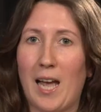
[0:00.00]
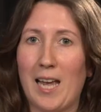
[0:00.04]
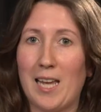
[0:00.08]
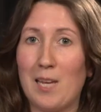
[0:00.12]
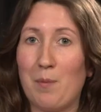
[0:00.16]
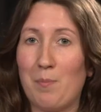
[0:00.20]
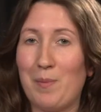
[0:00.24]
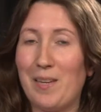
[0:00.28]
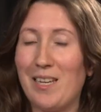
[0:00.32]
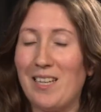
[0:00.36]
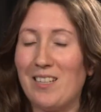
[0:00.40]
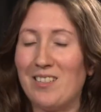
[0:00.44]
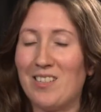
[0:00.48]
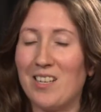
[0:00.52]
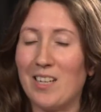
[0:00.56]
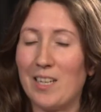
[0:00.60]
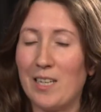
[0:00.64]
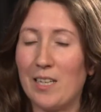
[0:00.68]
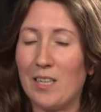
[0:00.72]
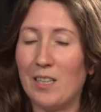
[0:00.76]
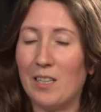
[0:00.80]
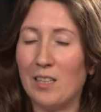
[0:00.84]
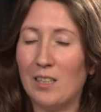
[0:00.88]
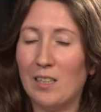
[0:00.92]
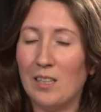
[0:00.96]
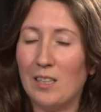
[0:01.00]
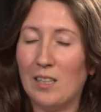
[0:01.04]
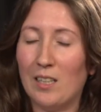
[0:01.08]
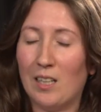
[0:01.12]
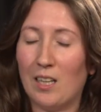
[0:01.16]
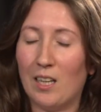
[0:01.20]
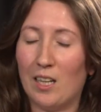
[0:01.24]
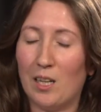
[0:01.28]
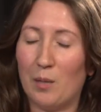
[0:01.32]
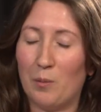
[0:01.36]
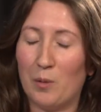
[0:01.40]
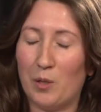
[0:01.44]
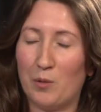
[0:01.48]
APT,
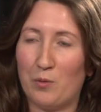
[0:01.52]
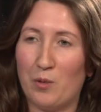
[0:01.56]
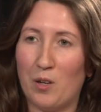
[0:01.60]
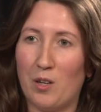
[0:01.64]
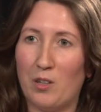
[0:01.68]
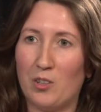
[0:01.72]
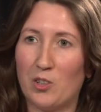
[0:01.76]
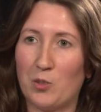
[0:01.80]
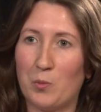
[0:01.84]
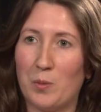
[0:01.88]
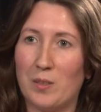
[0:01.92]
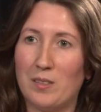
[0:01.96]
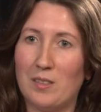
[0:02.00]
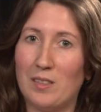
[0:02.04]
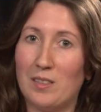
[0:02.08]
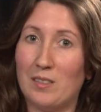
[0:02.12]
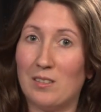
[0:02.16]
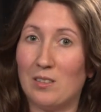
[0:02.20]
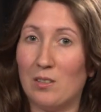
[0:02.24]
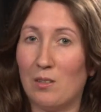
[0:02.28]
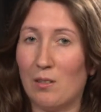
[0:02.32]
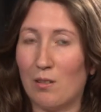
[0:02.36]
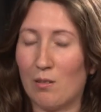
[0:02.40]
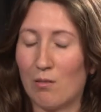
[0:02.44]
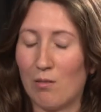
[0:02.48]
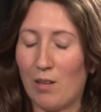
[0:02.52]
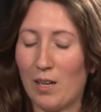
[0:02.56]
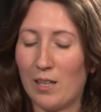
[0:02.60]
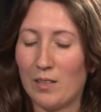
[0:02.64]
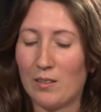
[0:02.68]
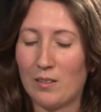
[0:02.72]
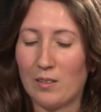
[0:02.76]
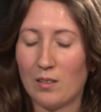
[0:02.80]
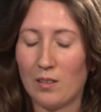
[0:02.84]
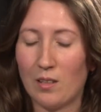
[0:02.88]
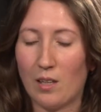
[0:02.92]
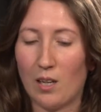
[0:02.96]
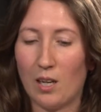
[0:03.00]
advanced persistent
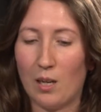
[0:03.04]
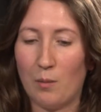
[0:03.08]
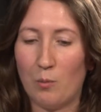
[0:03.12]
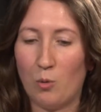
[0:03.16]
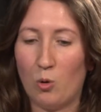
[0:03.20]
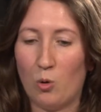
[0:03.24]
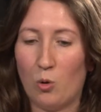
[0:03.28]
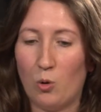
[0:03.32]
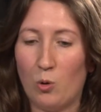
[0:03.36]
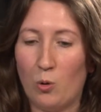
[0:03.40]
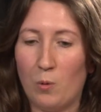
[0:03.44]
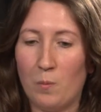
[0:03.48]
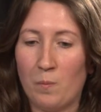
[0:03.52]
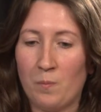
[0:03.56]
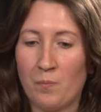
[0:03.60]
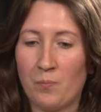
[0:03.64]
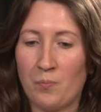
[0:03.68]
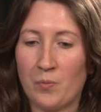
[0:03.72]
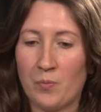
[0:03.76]
threat, or